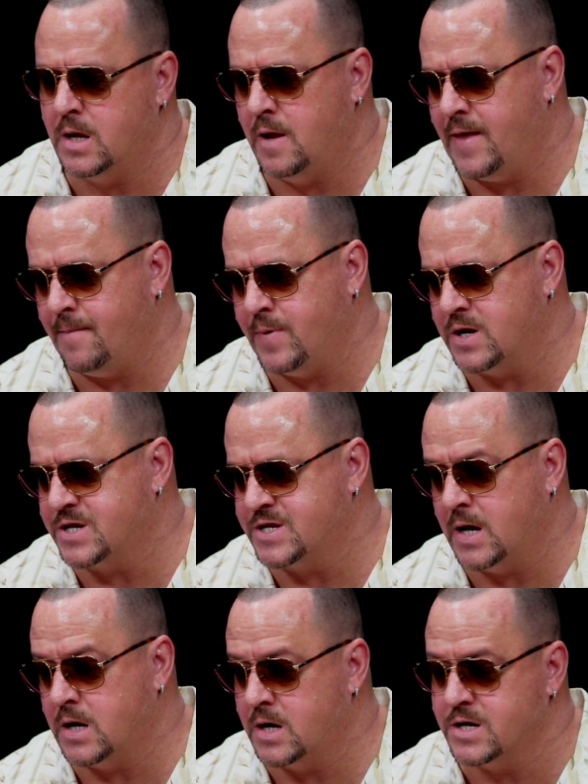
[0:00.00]
That being
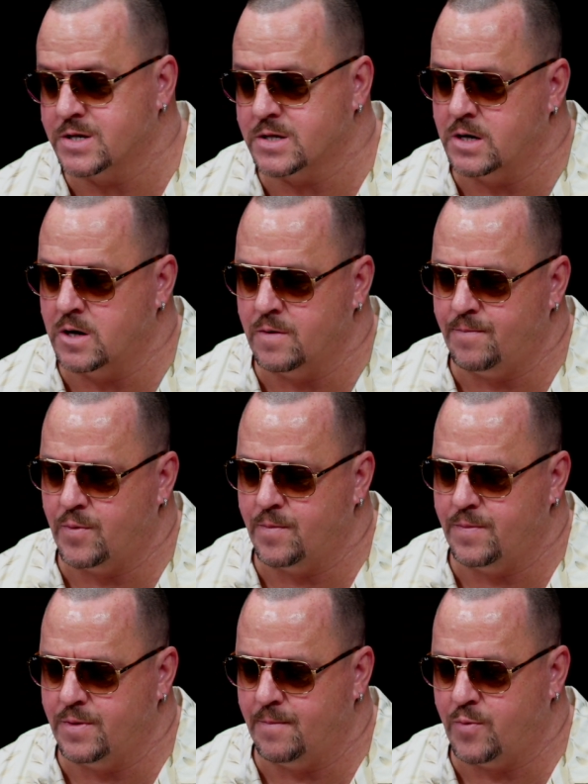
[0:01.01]
said, it is,
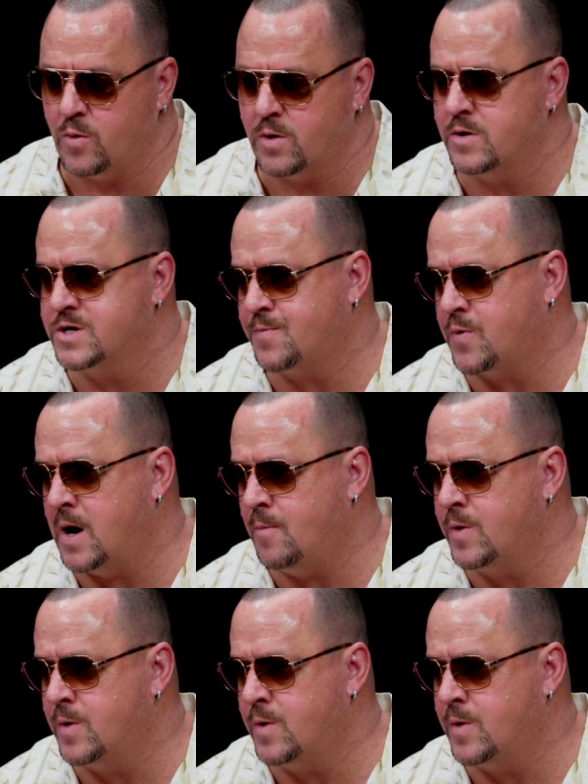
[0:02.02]
the border is a problem.